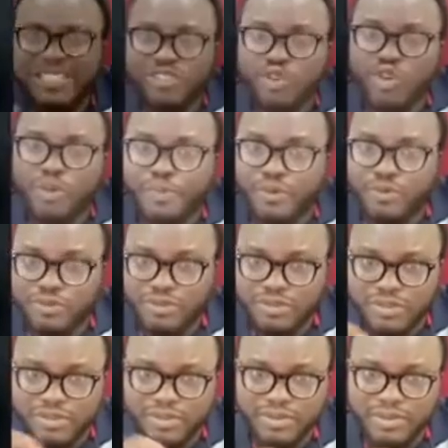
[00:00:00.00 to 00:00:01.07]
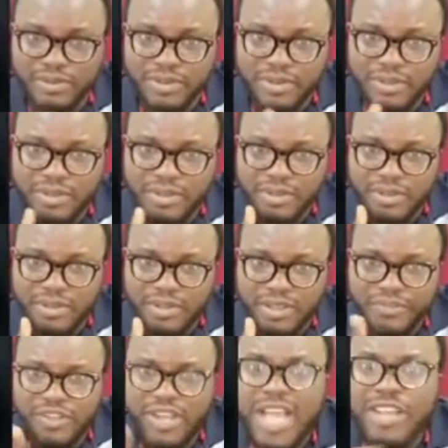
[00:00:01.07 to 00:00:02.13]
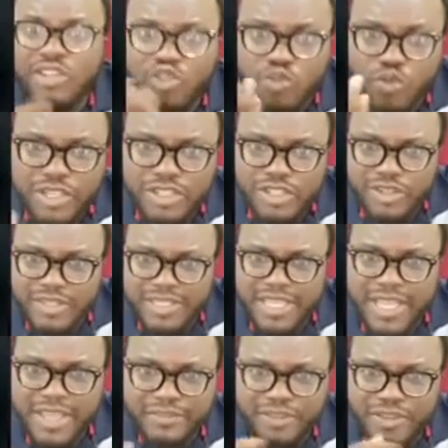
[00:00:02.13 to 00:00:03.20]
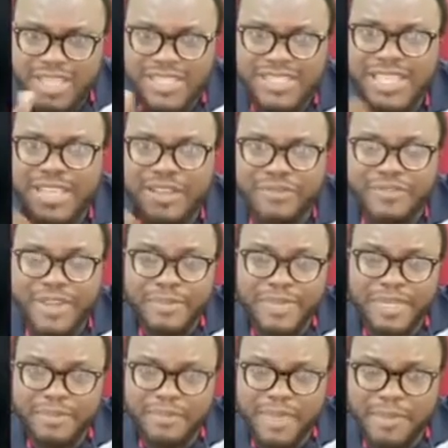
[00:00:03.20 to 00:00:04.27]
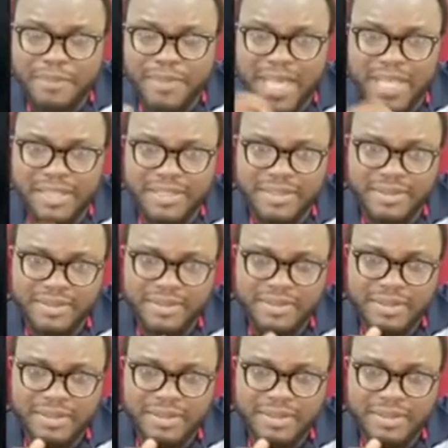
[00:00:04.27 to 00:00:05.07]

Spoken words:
is open. If you can't do it yourself, you can send your family members.